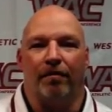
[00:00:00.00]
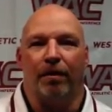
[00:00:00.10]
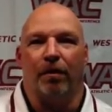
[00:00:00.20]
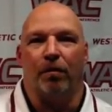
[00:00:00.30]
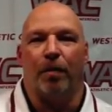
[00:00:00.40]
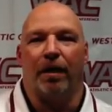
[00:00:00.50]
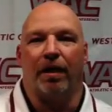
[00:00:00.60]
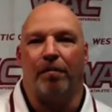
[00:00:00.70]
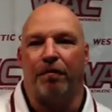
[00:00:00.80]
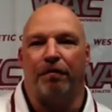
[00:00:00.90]
you know, to pick it
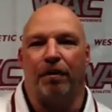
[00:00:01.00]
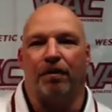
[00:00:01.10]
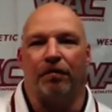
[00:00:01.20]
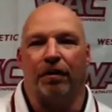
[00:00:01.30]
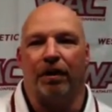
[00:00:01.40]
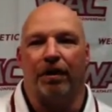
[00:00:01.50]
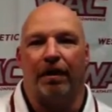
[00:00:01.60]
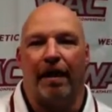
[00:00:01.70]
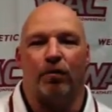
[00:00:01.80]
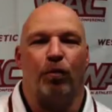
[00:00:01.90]
up defensively in the
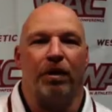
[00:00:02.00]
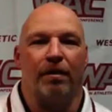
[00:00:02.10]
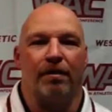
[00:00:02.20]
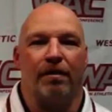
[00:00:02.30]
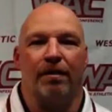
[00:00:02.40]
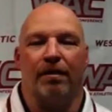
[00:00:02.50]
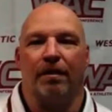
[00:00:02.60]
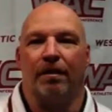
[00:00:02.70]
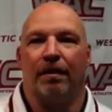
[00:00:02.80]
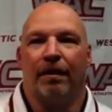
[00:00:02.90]
last week of the season
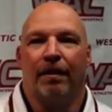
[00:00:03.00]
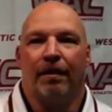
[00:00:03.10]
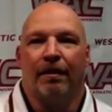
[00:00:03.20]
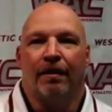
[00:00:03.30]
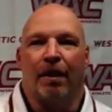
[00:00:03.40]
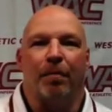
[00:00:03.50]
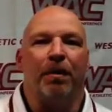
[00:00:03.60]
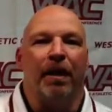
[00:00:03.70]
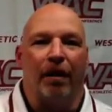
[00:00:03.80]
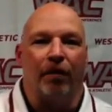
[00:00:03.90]
and come
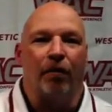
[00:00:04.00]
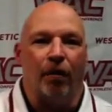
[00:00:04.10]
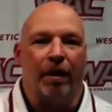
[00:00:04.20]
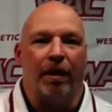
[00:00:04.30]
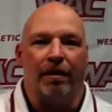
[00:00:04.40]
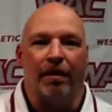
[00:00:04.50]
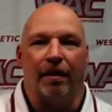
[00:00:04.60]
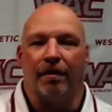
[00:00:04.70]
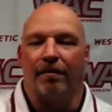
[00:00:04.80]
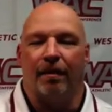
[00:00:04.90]
together the way they did.